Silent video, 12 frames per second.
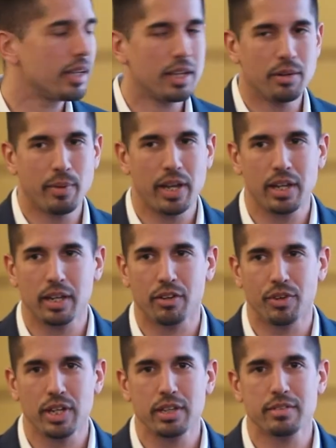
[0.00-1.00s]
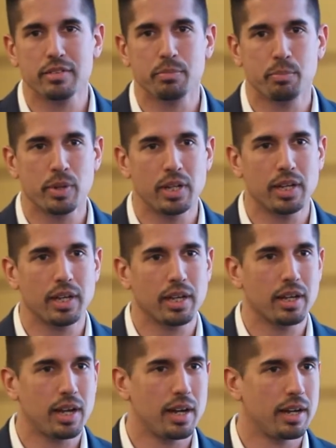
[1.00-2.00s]
invading Greece,
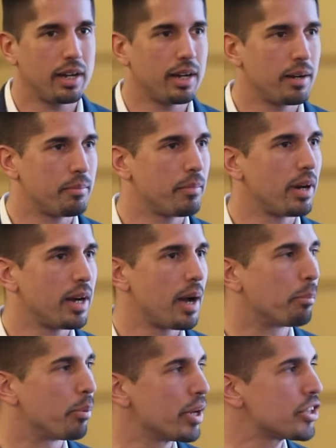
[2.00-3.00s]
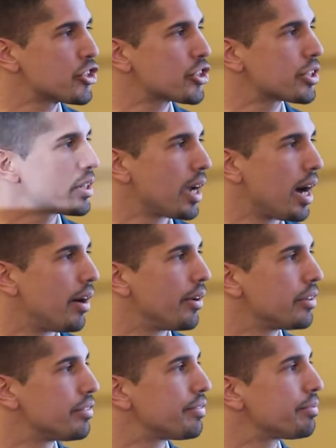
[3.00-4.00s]
building a bridge
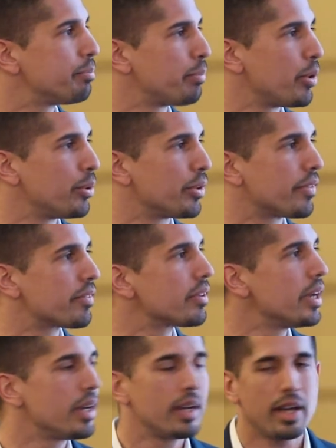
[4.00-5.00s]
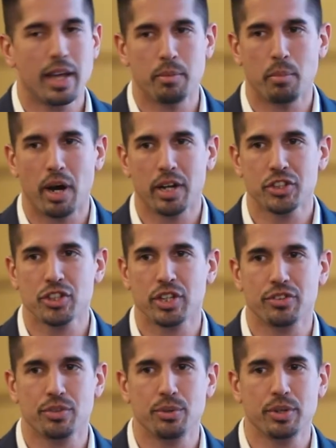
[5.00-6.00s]
out of boats and marching
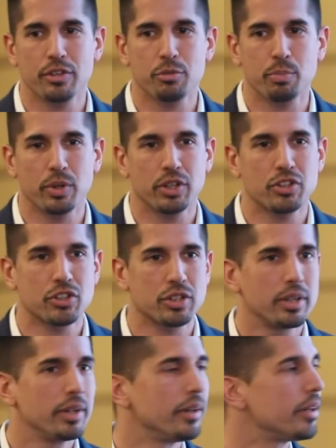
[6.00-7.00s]
through this bridge